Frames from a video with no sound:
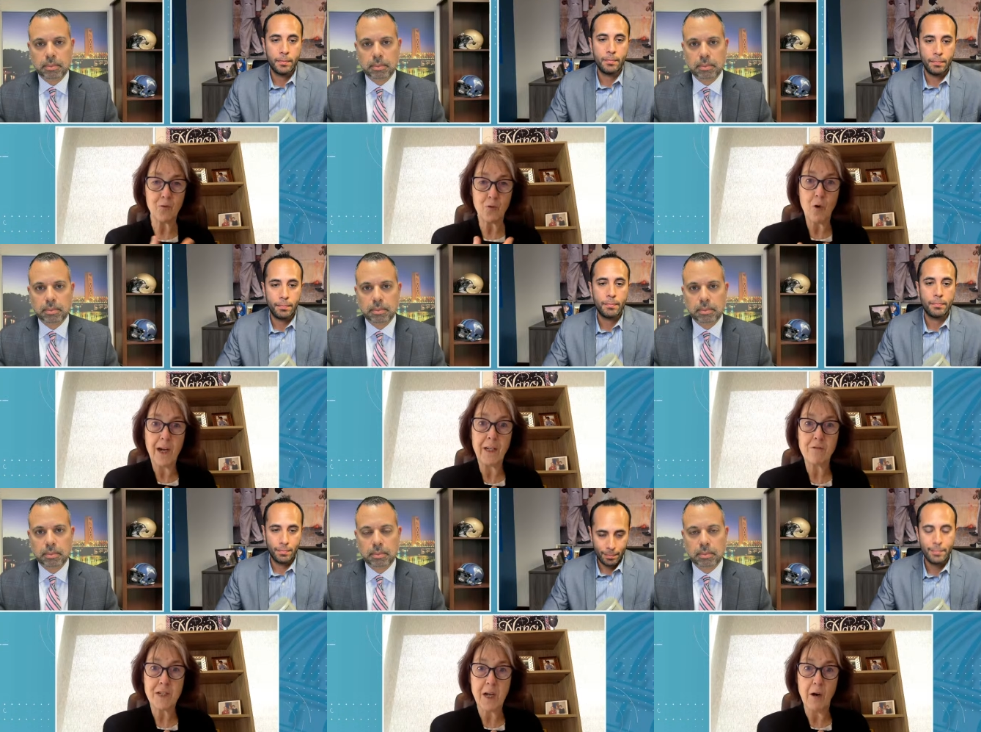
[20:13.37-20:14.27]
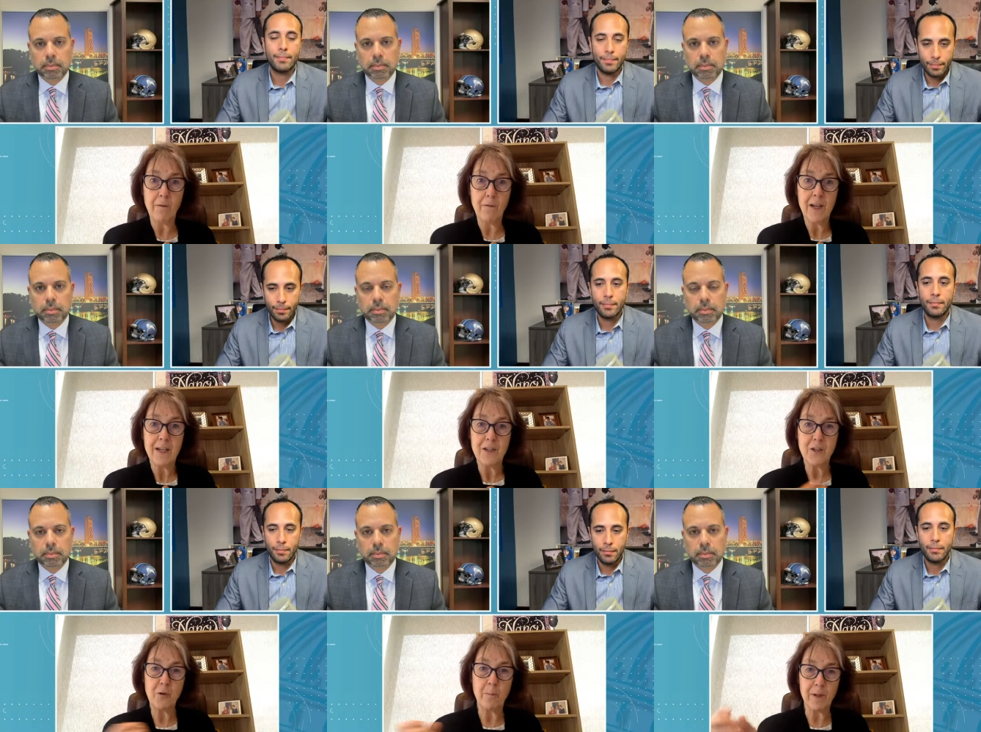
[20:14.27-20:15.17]
Speaker 1: trying yourself
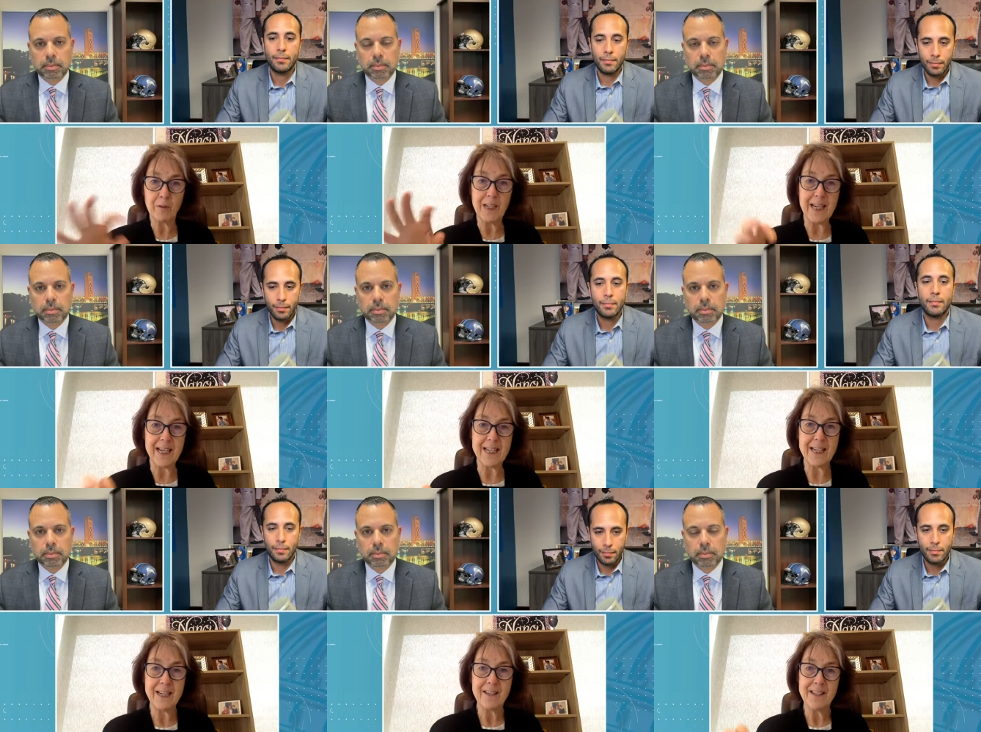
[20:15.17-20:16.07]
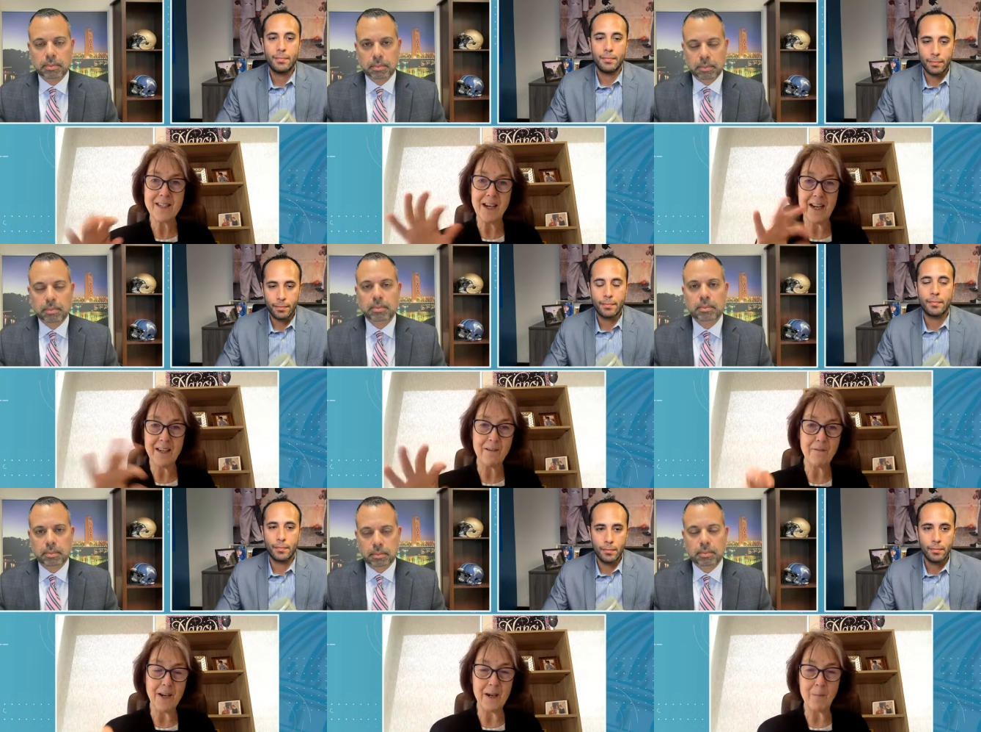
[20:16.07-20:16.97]
to build in these kind
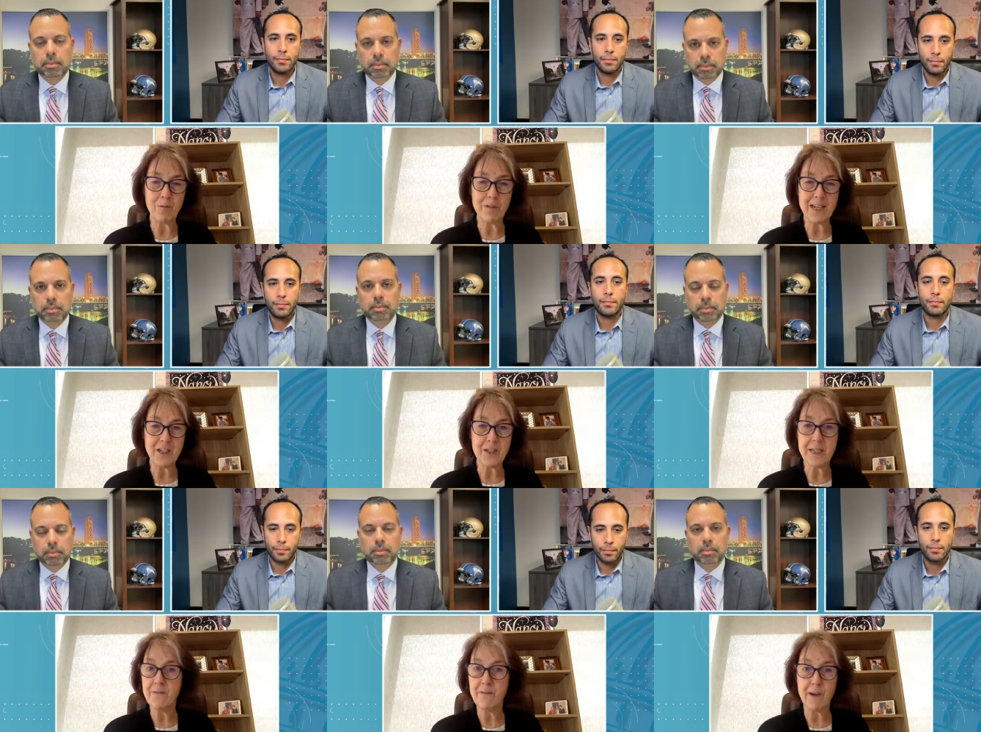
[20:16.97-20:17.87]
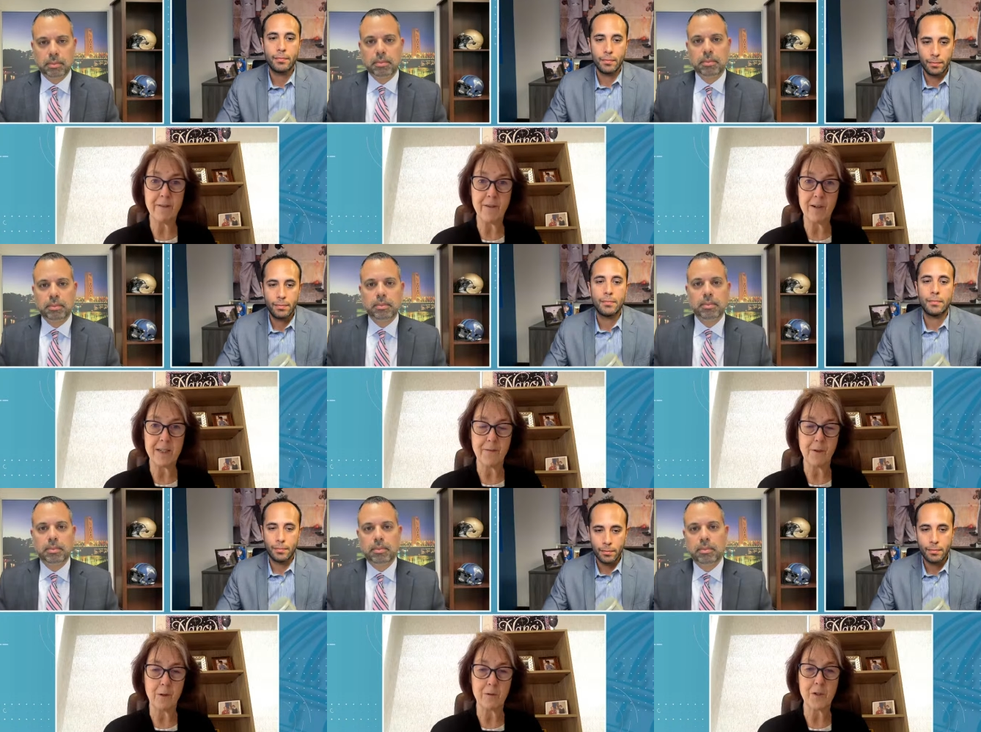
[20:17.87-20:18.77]
of uh, protections is very very
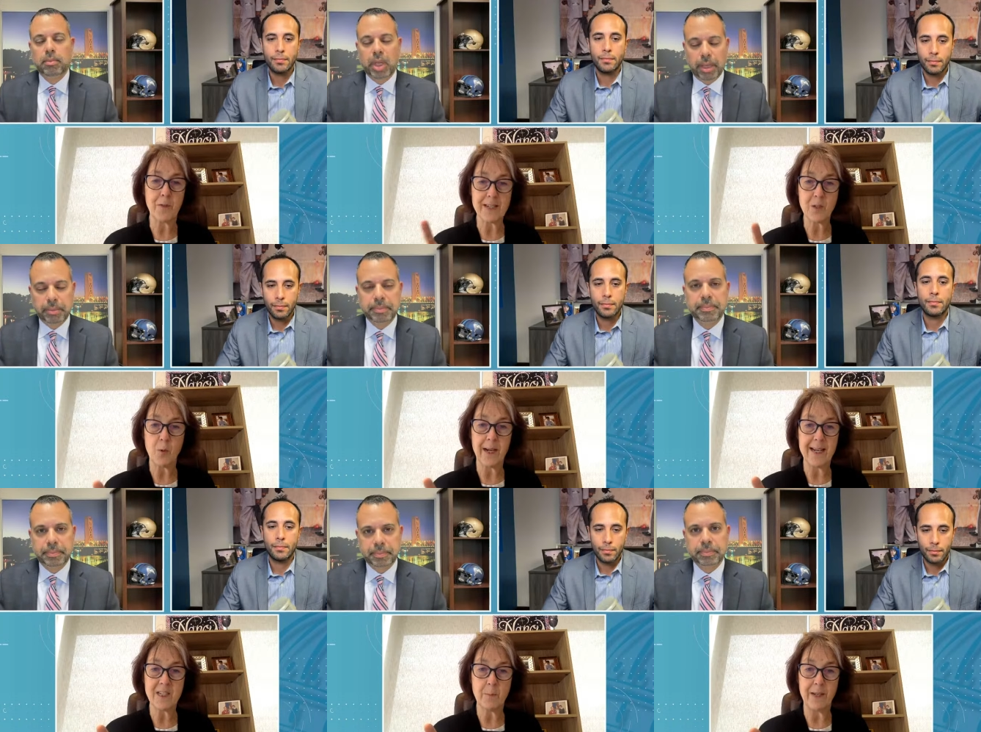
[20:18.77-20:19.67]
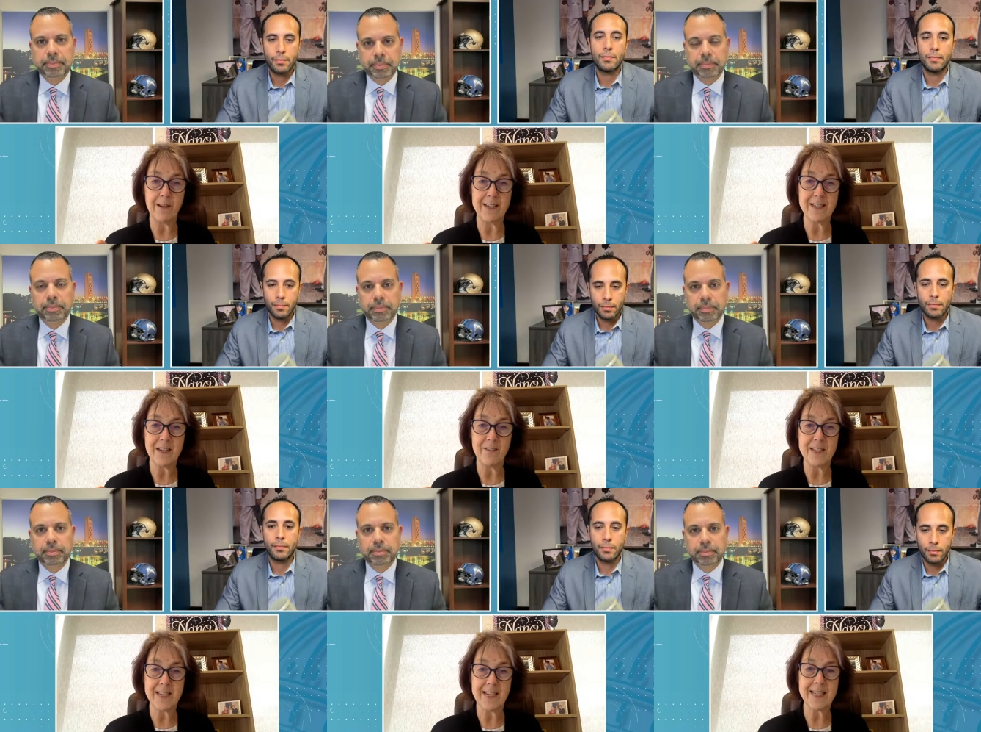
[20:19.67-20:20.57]
difficult so that's why sb
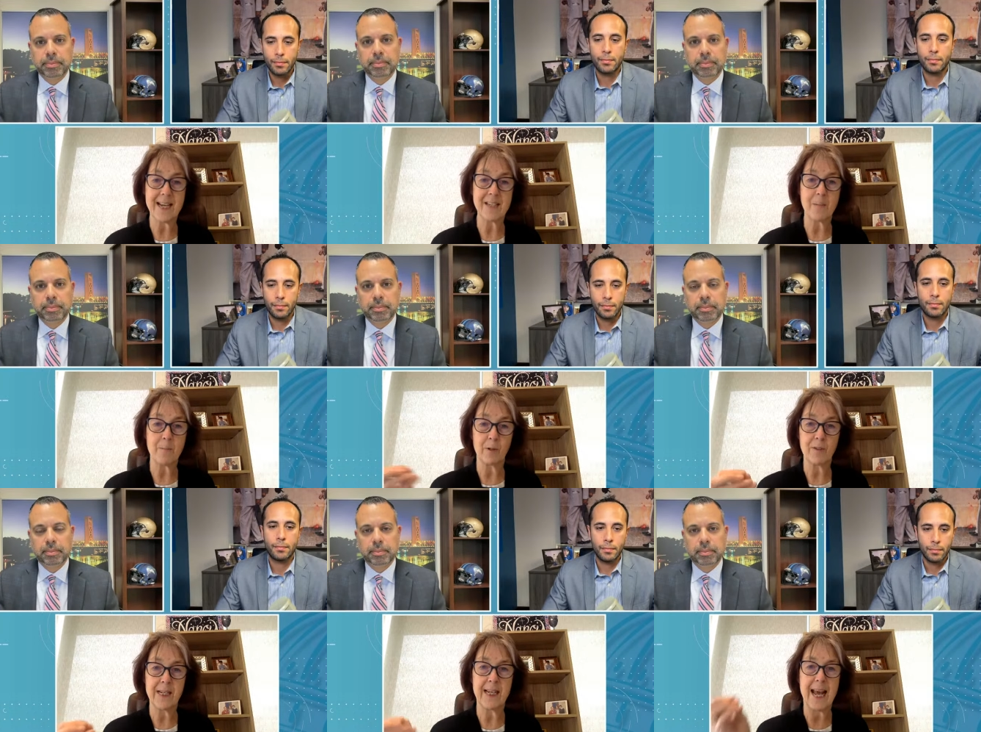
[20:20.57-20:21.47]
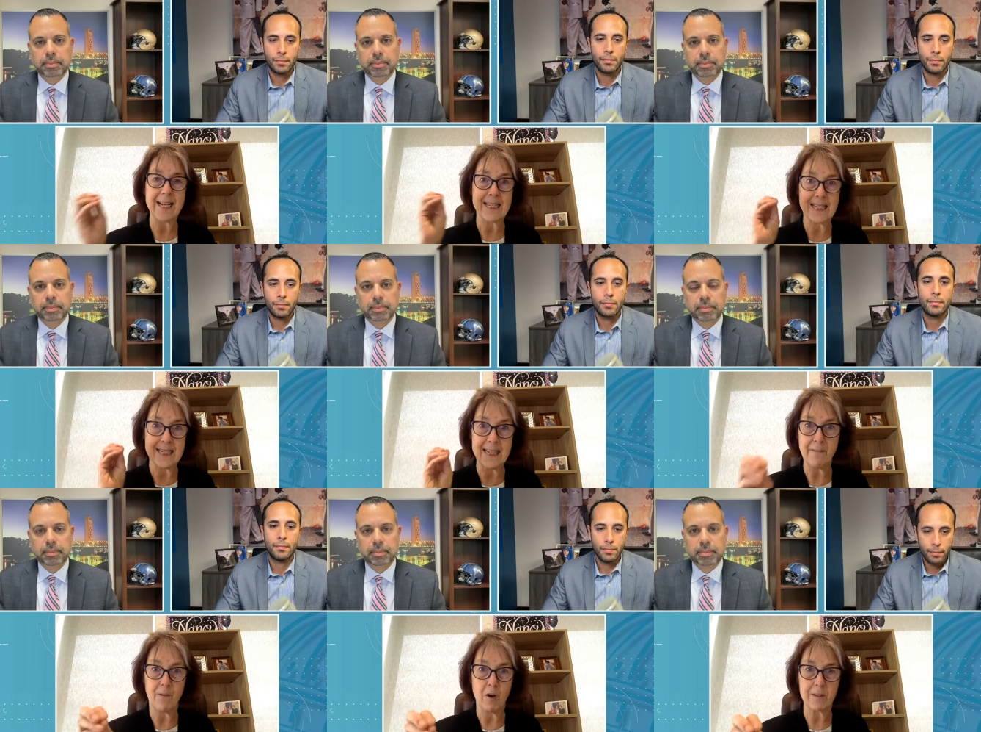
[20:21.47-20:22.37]
976 has it built in as
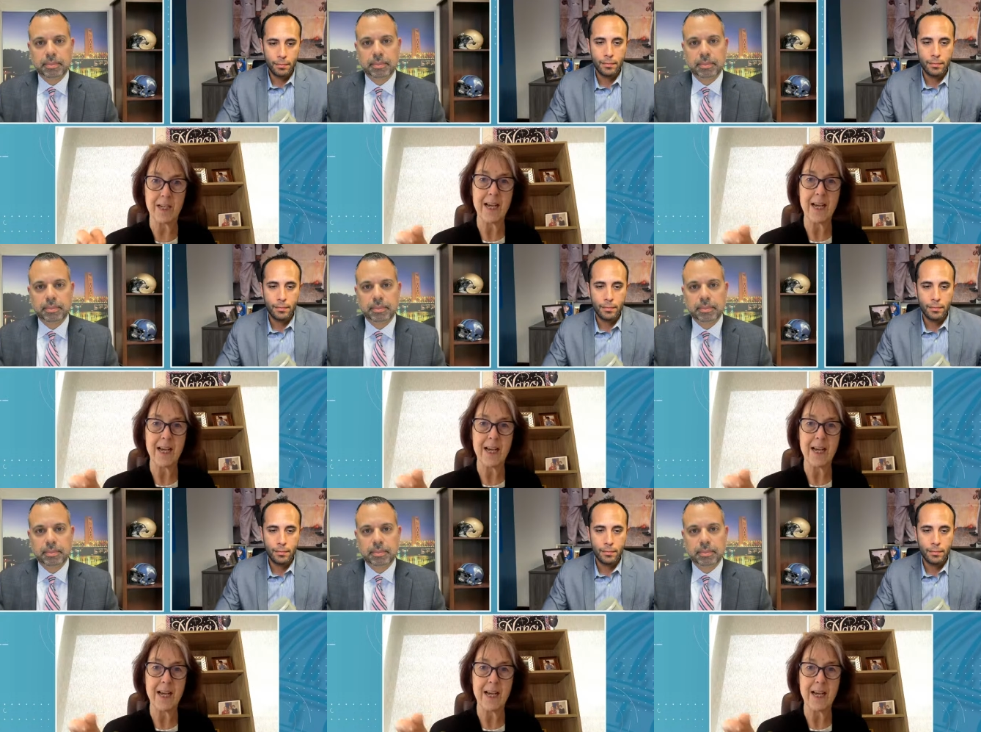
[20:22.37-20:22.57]
default